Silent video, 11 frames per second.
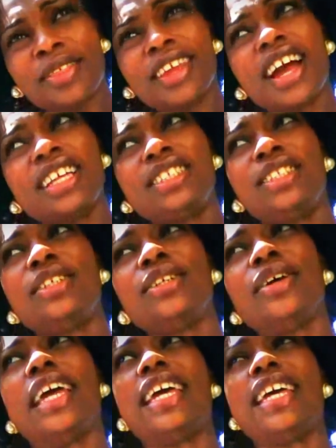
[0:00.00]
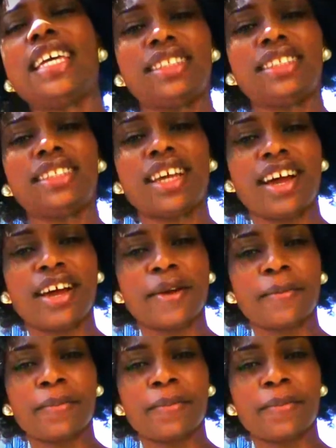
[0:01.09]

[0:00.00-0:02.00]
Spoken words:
The other thing I do is,